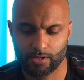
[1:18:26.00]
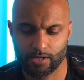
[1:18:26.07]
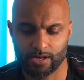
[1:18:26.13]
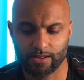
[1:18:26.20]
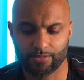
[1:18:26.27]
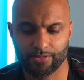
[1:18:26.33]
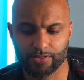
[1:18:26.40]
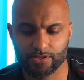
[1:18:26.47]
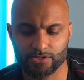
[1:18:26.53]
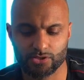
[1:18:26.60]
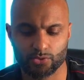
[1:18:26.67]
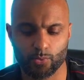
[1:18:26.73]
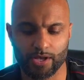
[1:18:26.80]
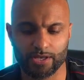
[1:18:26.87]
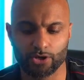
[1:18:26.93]
And I think this
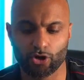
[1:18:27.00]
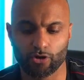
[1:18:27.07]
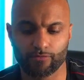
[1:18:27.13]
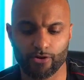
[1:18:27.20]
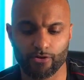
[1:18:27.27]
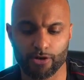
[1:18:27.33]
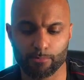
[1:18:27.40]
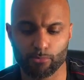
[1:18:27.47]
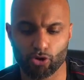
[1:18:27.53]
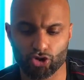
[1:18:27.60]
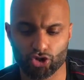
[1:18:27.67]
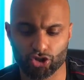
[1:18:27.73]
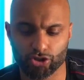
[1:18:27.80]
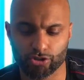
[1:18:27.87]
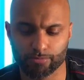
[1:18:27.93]
is where he got very
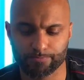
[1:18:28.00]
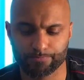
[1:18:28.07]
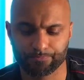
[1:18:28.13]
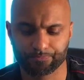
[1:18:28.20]
emotional.